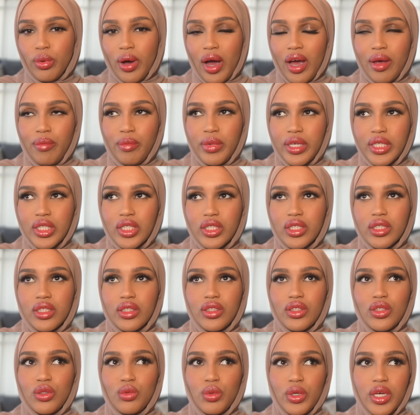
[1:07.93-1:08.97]
I miss
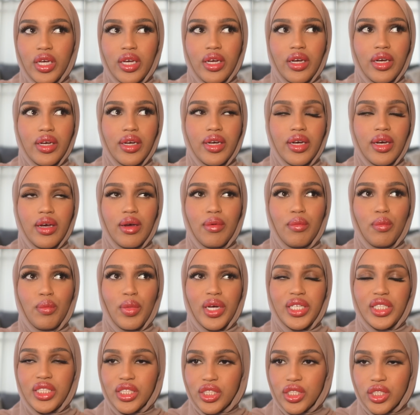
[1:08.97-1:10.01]
doing
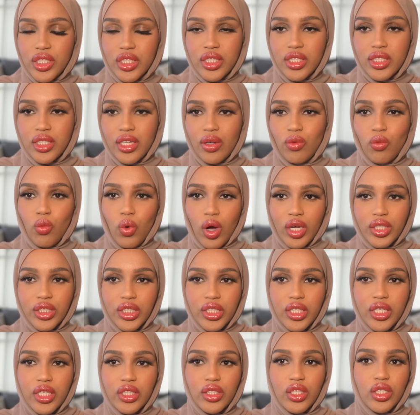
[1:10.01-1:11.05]
my dishes and
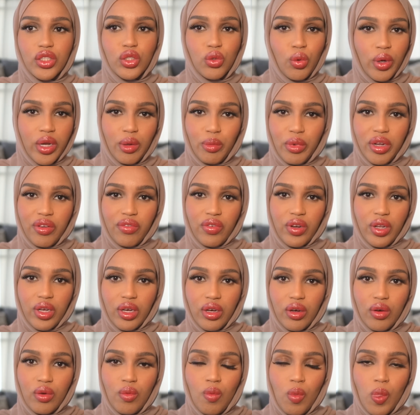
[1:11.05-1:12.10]
watching a 20 minute
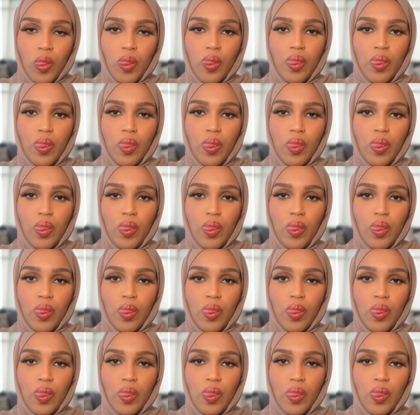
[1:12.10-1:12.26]
video